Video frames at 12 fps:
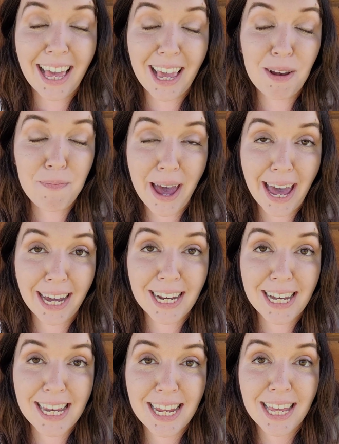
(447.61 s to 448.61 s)

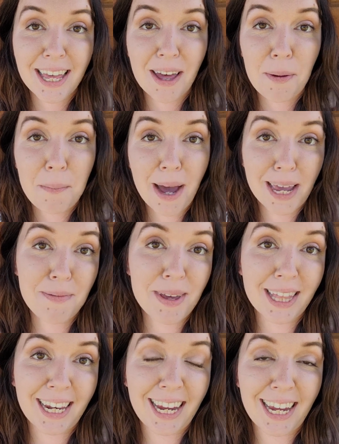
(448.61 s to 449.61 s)
impact my
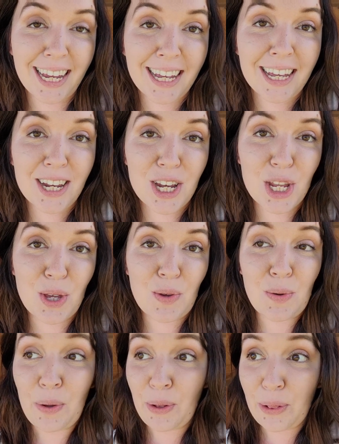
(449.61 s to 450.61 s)
ability
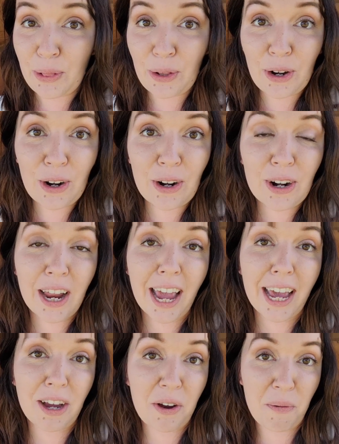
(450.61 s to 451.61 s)
to learn
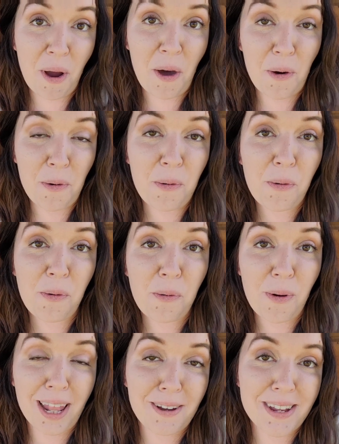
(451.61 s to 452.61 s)
and grow
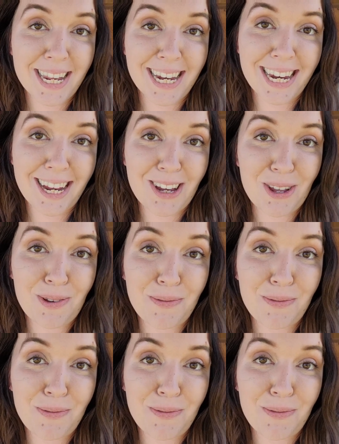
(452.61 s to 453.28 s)
while I was at day two.